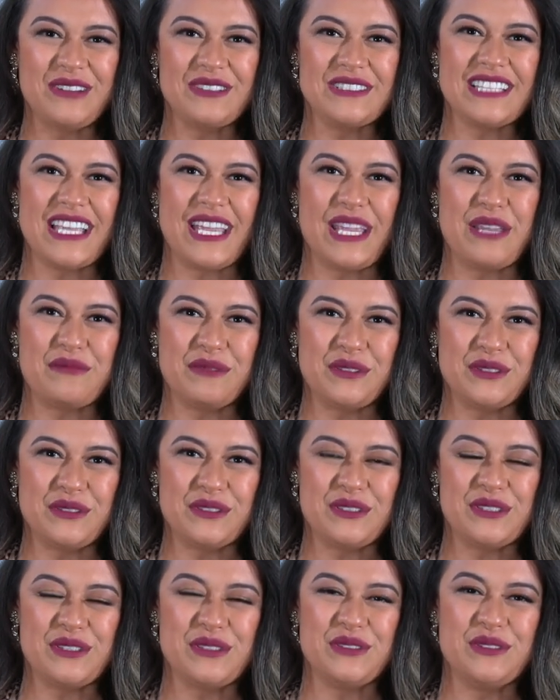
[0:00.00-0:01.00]
was
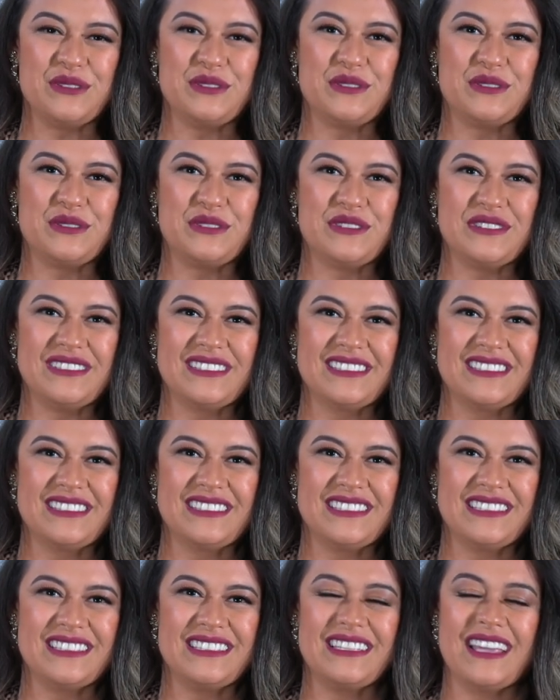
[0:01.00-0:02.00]
able to... Hall of
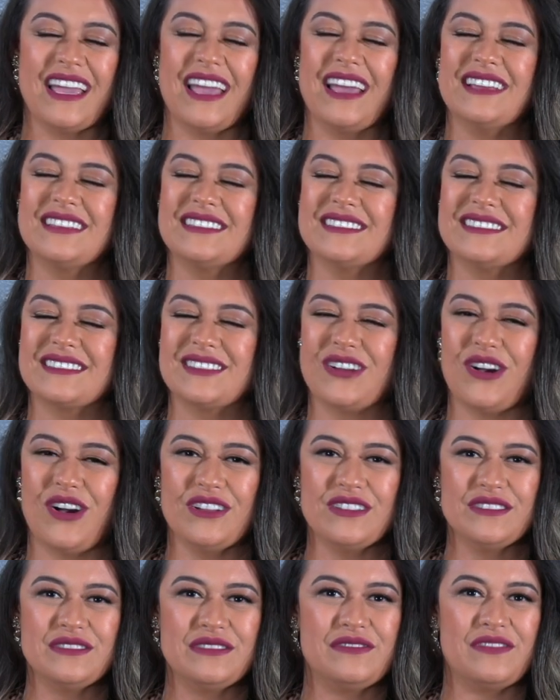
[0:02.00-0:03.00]
Famer. Yes,
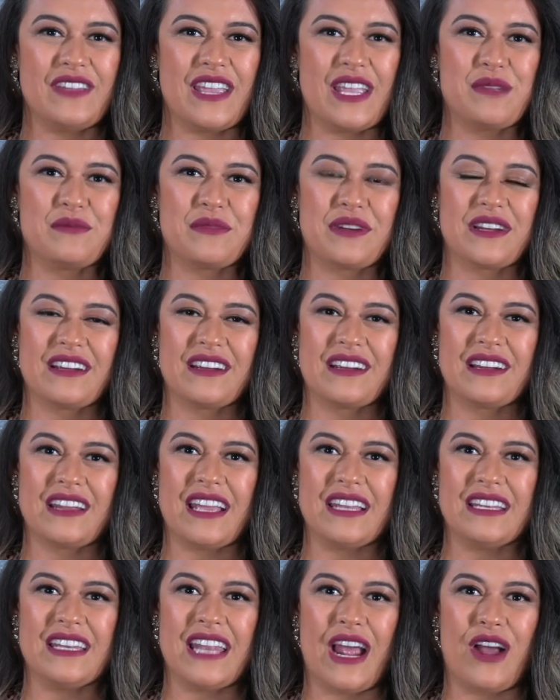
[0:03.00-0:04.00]
Hall of Famer.
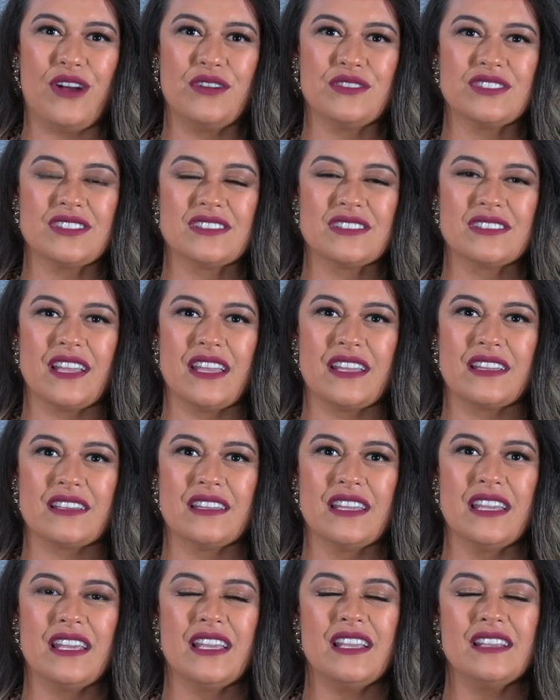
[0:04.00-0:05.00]
And now just
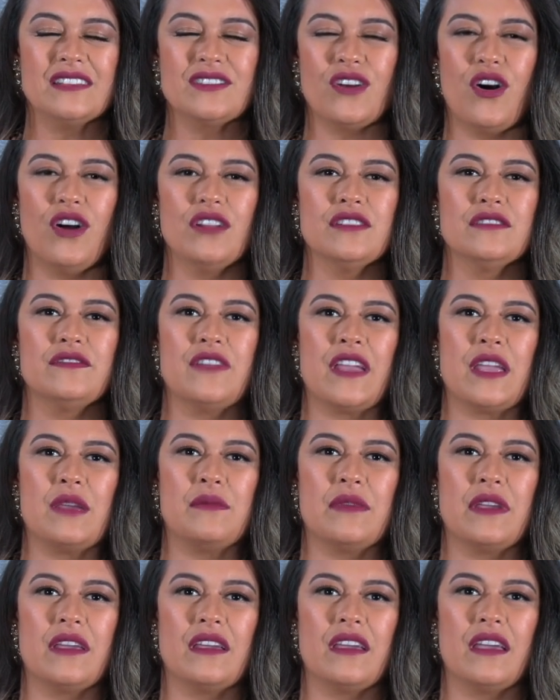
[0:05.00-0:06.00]
like, he's a Hall of
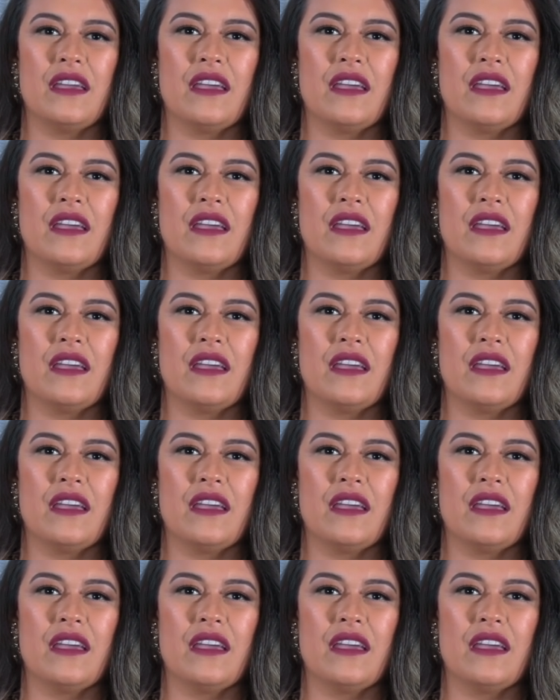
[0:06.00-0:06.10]
Fame